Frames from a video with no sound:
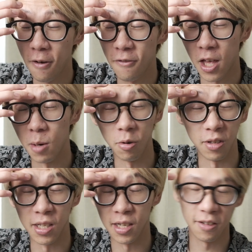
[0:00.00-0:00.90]
cable
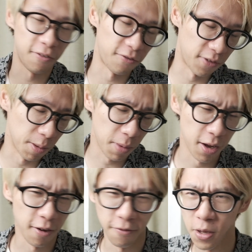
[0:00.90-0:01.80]
releases from
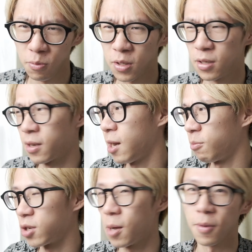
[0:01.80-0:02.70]
a film
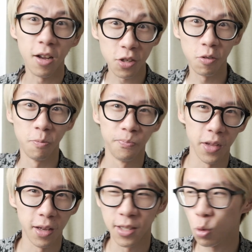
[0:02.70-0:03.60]
camera shop, and also
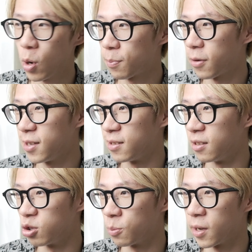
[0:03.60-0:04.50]
it's quite pricey
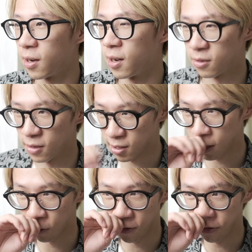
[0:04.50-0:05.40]
in Japan. Actually, it's
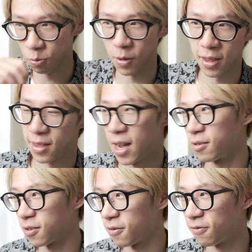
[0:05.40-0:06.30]
like roughly
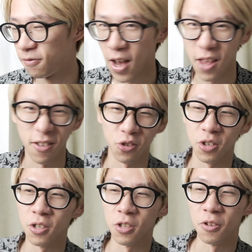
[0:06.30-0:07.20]

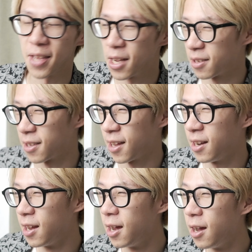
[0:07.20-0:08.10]
1,500 to 2,000
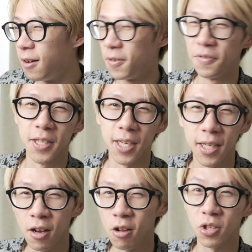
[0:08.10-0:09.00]
yen,
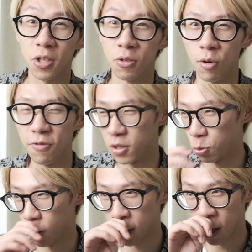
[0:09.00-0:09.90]
$15 to roughly
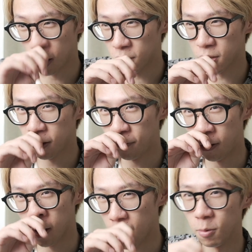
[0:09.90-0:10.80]
$20 or so
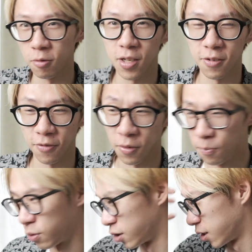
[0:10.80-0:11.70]
for a cable release if you
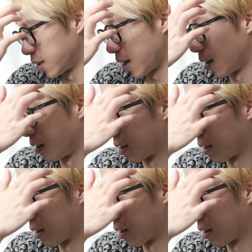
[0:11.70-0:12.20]
purchase it at